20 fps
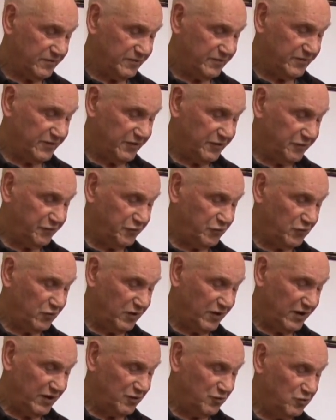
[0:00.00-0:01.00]

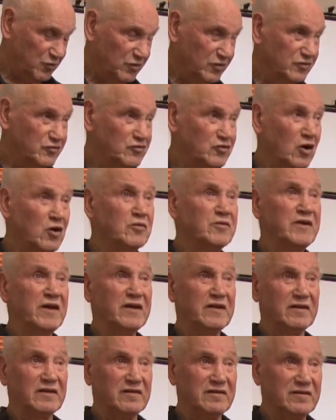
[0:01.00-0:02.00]
therefore I will
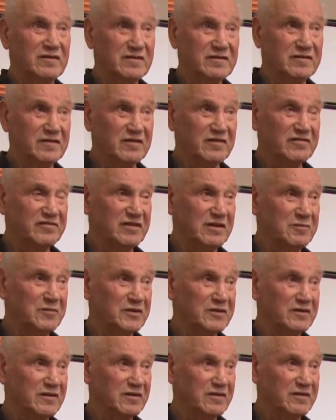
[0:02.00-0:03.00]
donate it to the
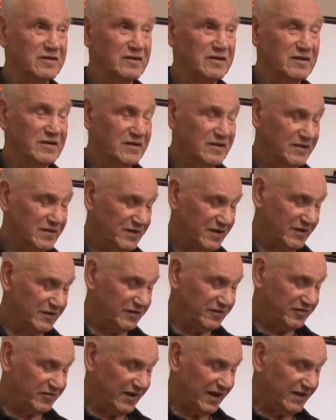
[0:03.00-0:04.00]
cemetery. And
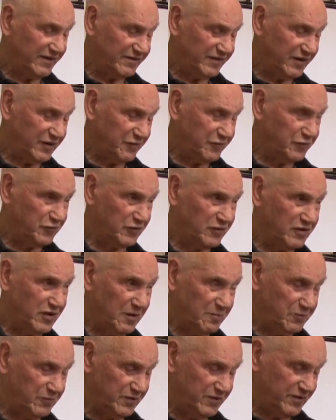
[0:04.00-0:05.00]
it sat there for a
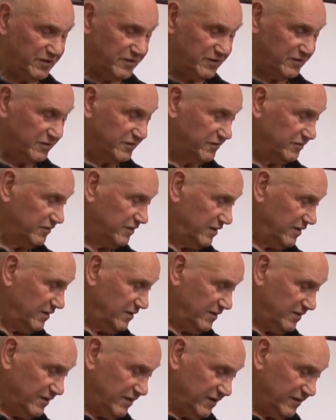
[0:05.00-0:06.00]
couple of years,
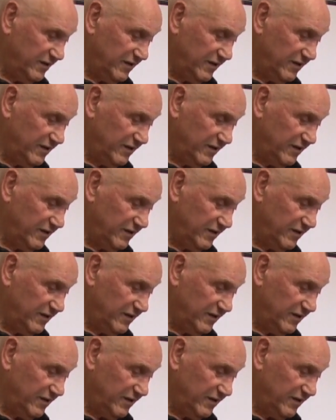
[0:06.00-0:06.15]
and